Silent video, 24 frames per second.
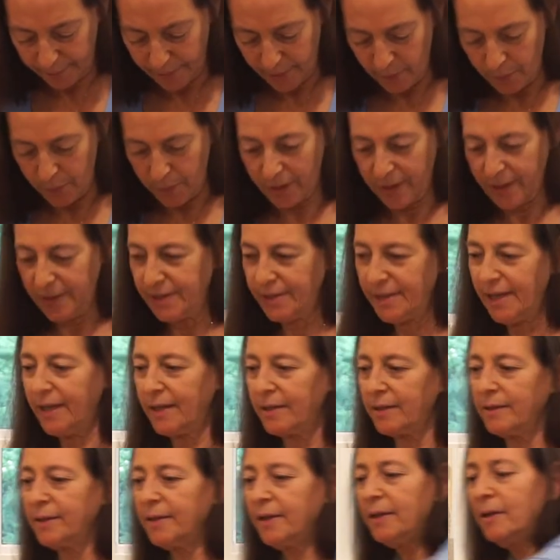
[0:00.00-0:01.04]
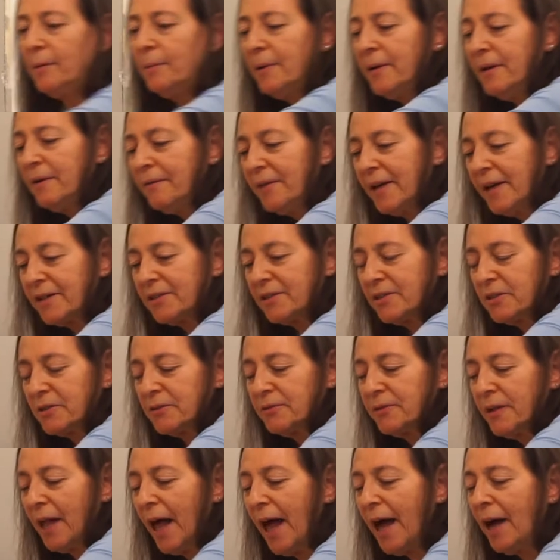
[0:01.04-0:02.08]
we're going to take a little bit of extra
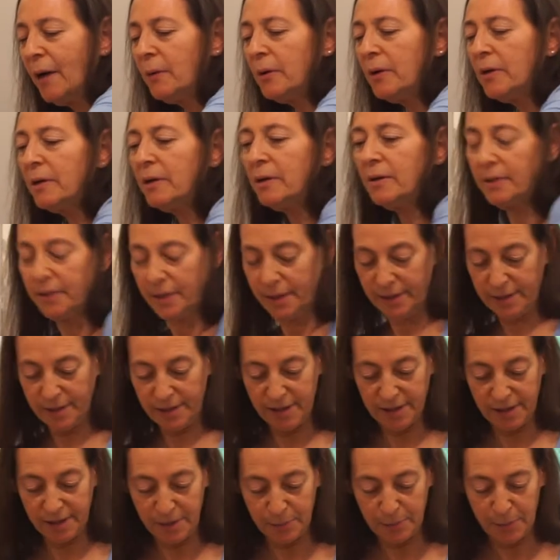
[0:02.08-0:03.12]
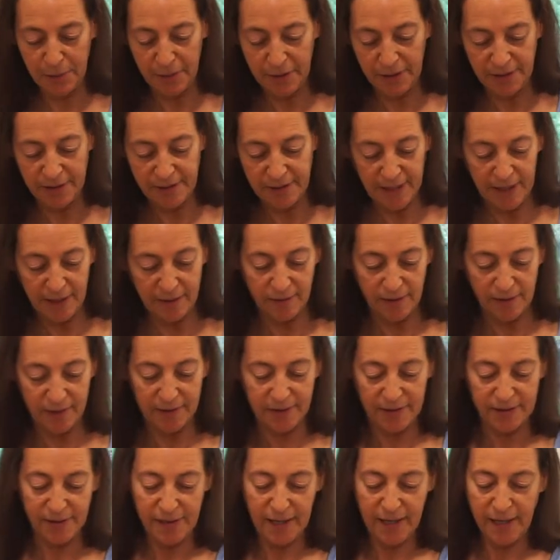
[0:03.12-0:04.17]
flour and just put it down on
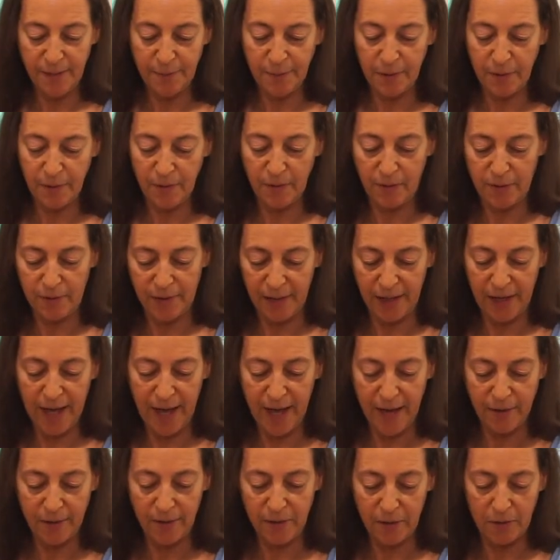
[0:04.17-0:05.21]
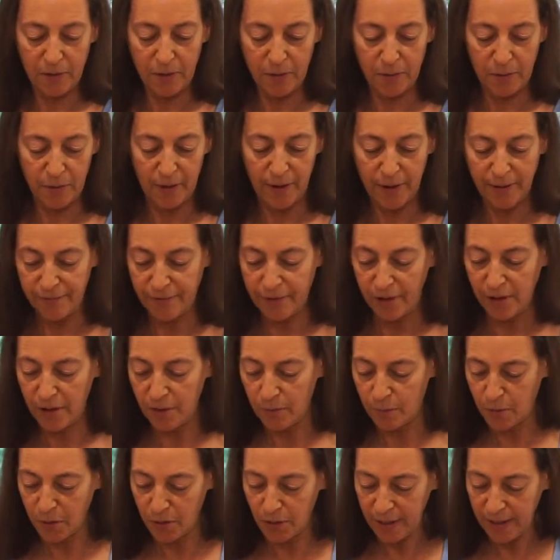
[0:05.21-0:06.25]
the table or the counter or wherever
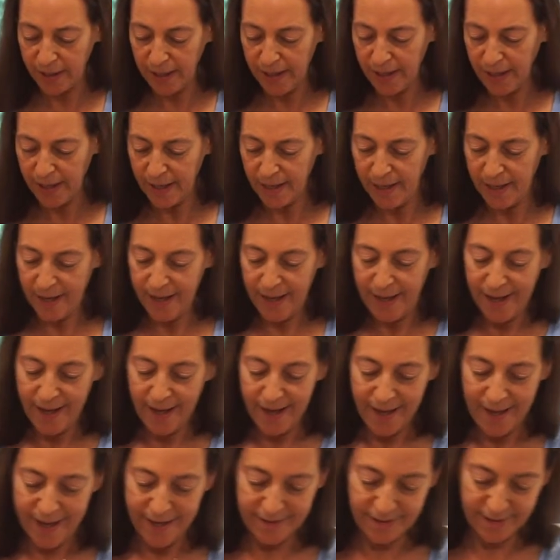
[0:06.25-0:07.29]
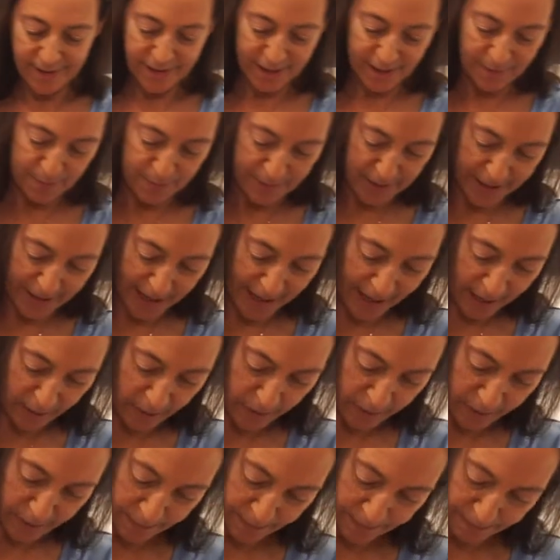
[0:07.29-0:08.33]
you're working and dump it
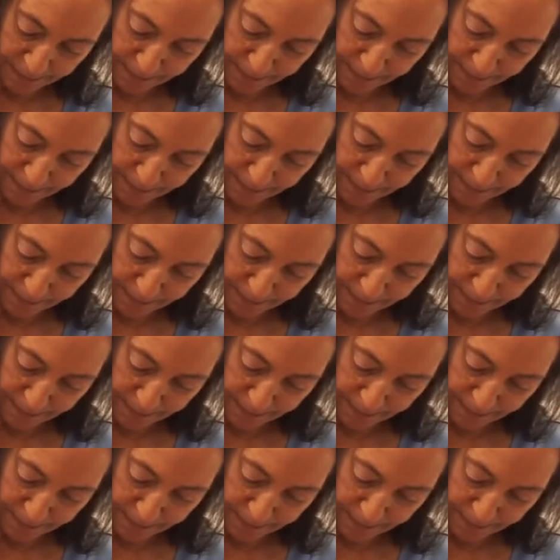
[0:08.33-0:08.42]
out.